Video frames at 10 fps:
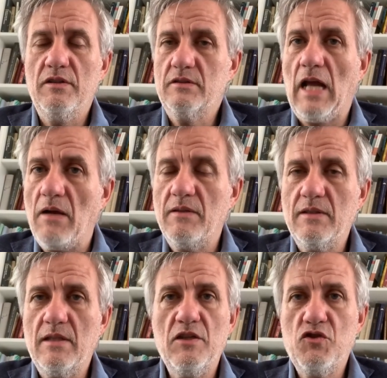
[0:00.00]
is
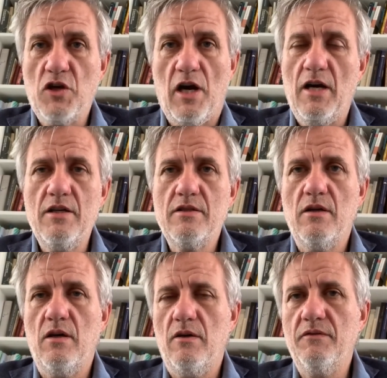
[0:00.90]
currently in charge
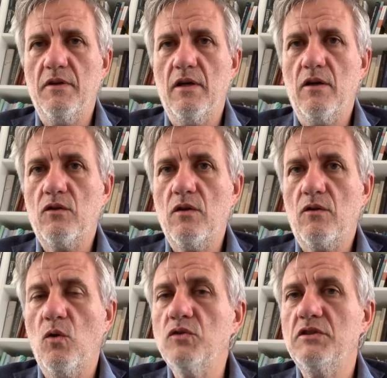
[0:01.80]
of
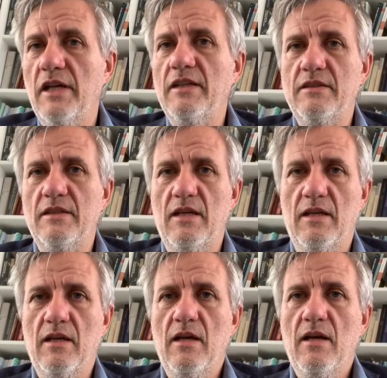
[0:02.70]

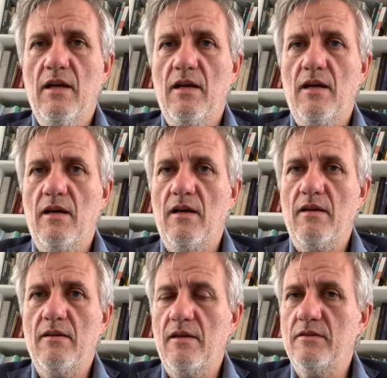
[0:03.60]
coordinating
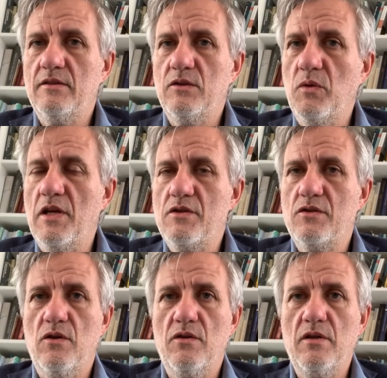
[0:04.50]
the
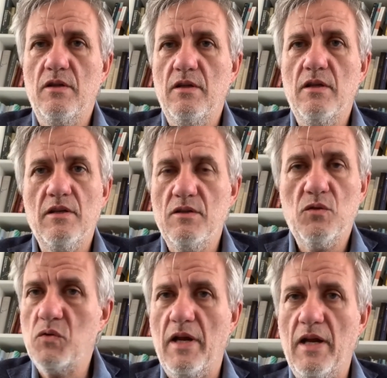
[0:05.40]
situation in
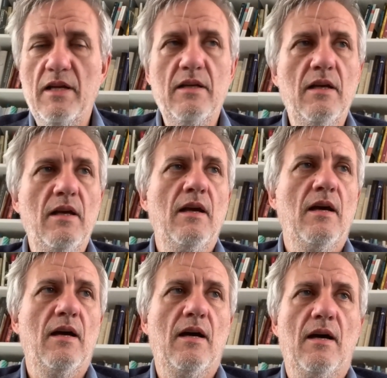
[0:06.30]
Ukraine.
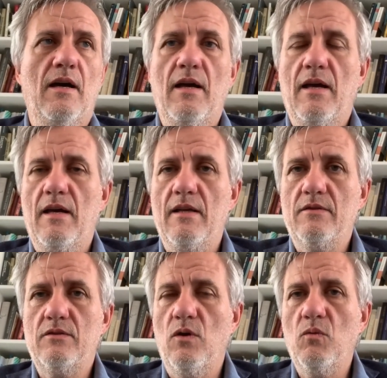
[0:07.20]
And
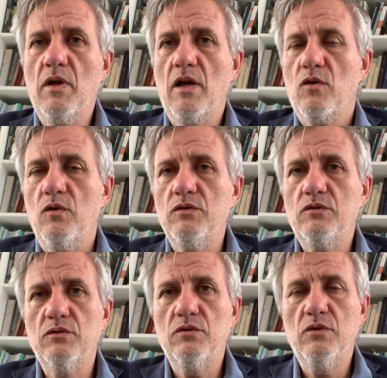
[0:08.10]
so we are going
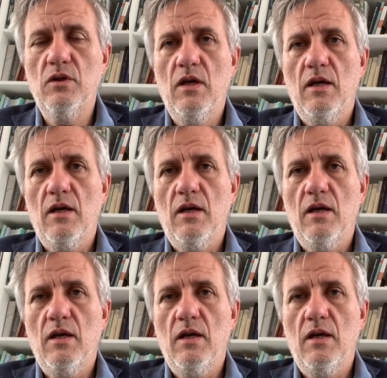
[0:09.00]
to